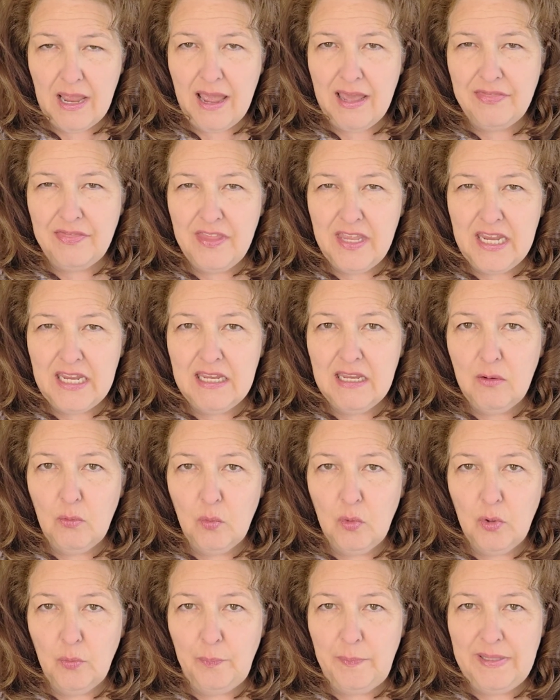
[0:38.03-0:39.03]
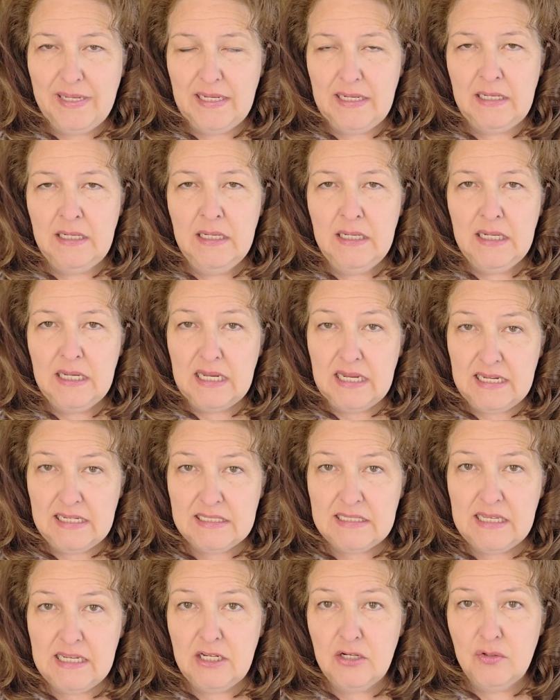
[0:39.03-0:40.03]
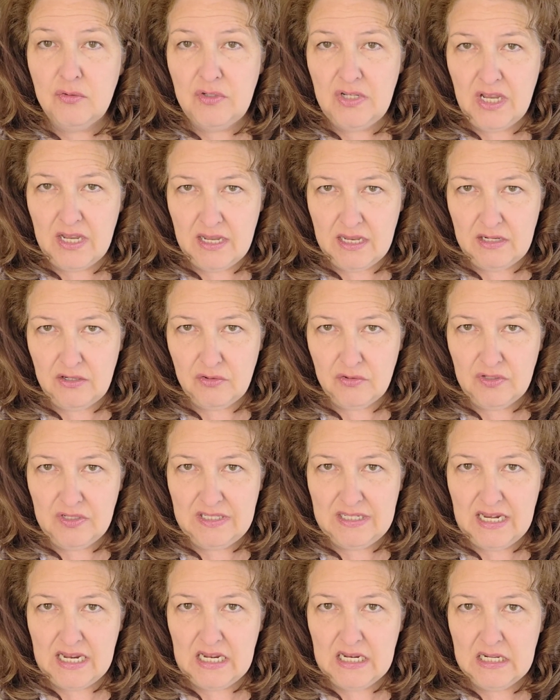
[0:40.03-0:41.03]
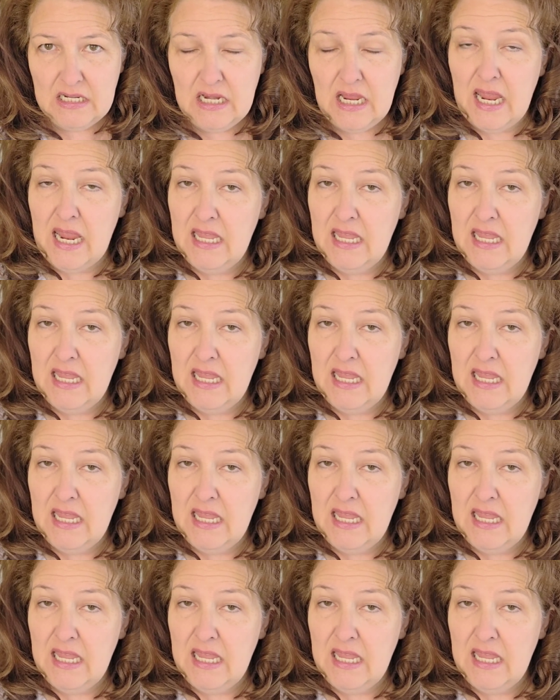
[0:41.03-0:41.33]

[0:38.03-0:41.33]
I think it will be easier to understand,